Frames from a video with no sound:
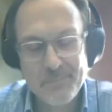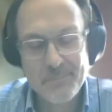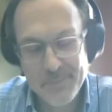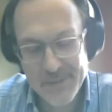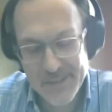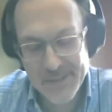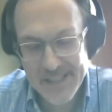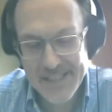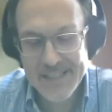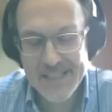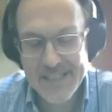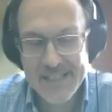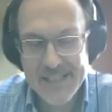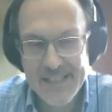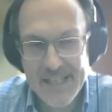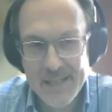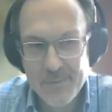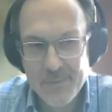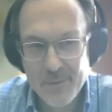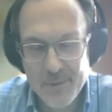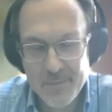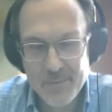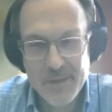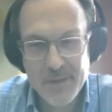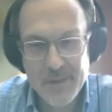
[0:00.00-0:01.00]
but as I
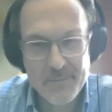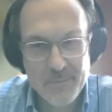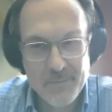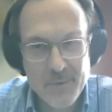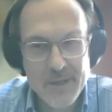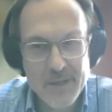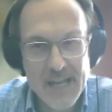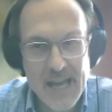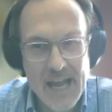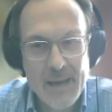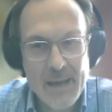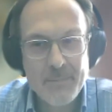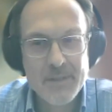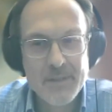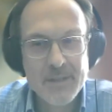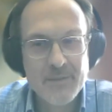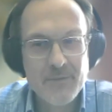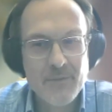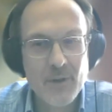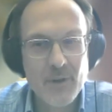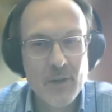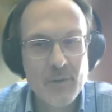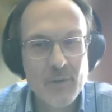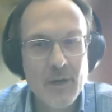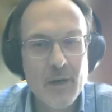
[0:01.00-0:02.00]
said, we'd be happy to
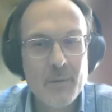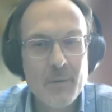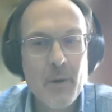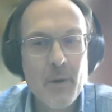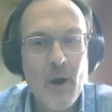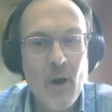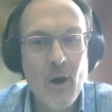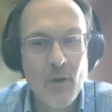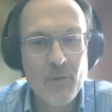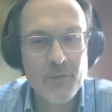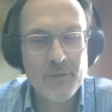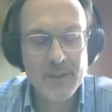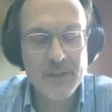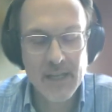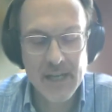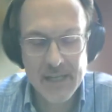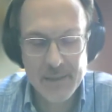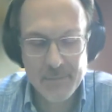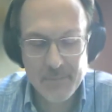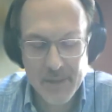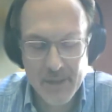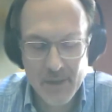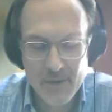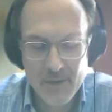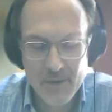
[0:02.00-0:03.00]
follow up
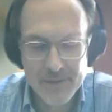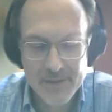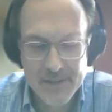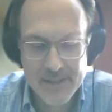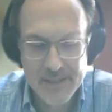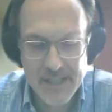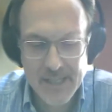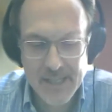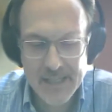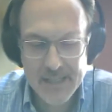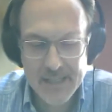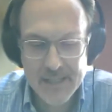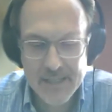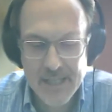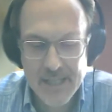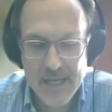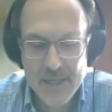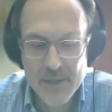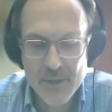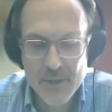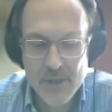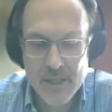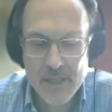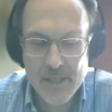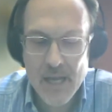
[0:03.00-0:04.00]
offline beyond today's
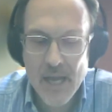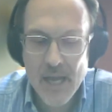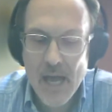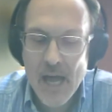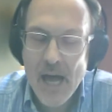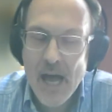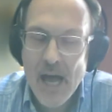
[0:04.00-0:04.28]
session.